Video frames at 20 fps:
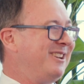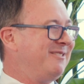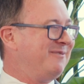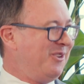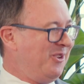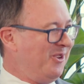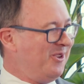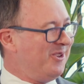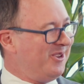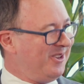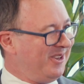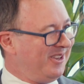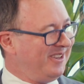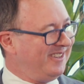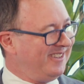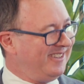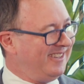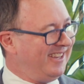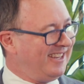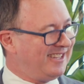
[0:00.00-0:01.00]
I've
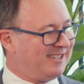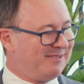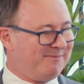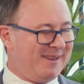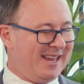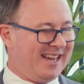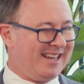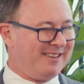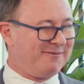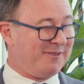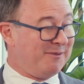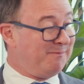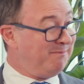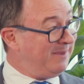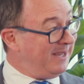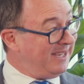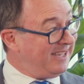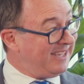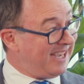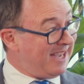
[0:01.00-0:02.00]
heard is for
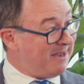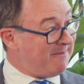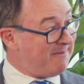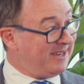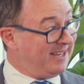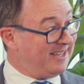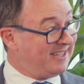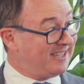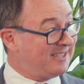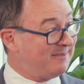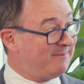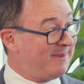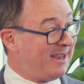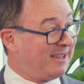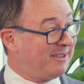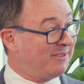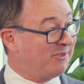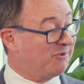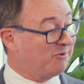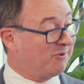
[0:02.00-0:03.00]
big companies, is
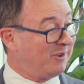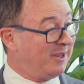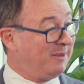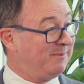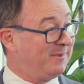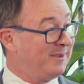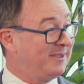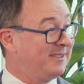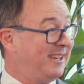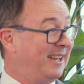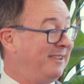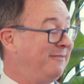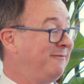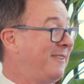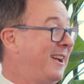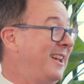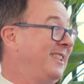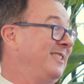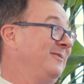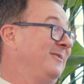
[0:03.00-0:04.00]
about 3%
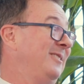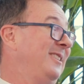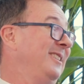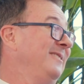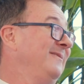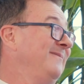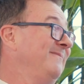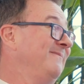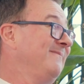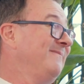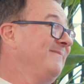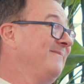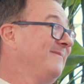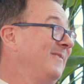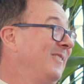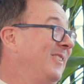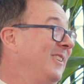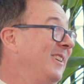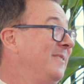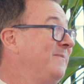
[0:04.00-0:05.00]
failure rate.
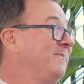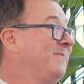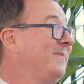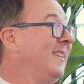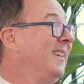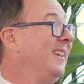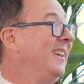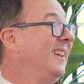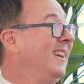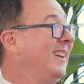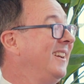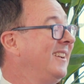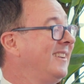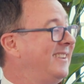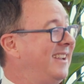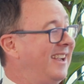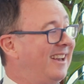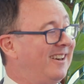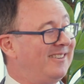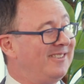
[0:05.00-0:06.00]
Right?
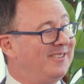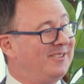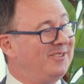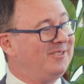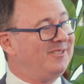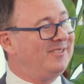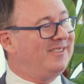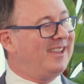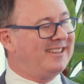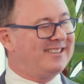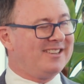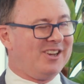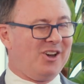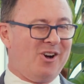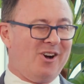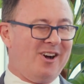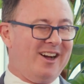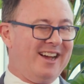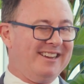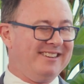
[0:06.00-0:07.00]
Now, that's
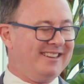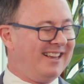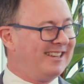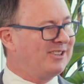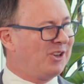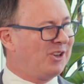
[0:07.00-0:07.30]
high.